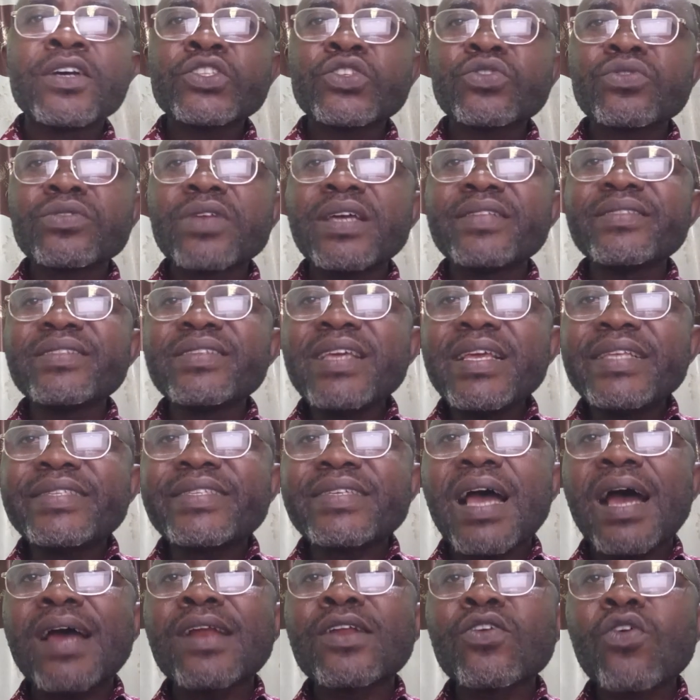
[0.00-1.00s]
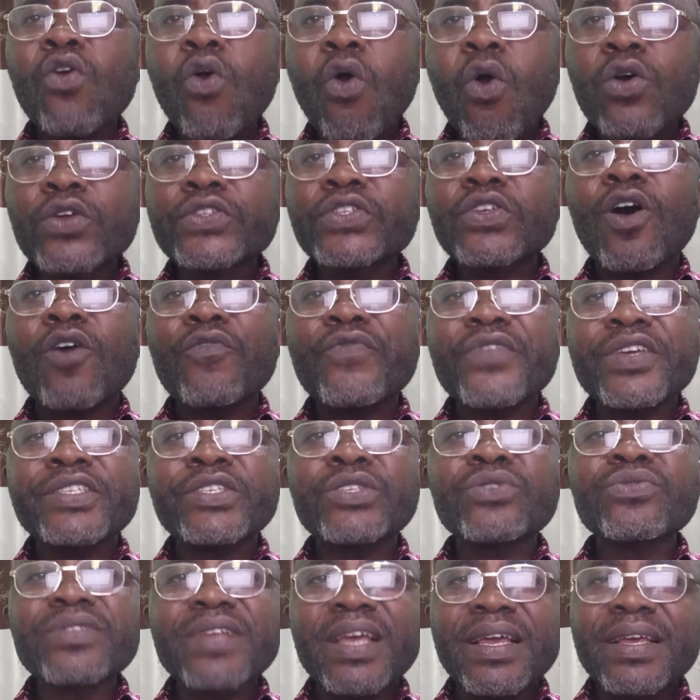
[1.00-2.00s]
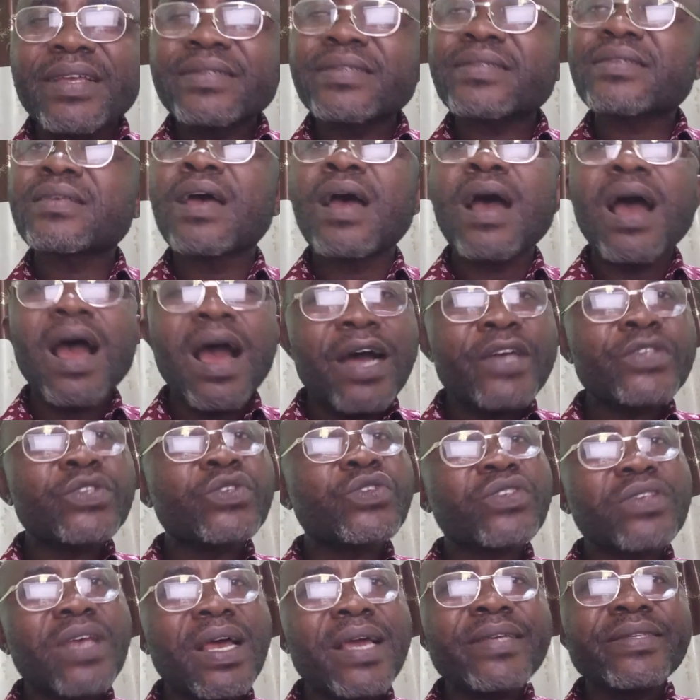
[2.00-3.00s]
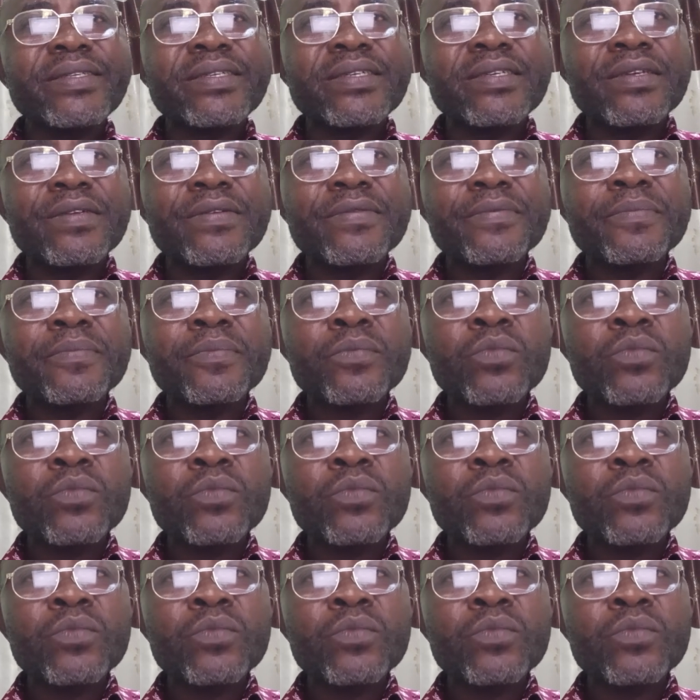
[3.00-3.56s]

to the needs and goals of its students and society.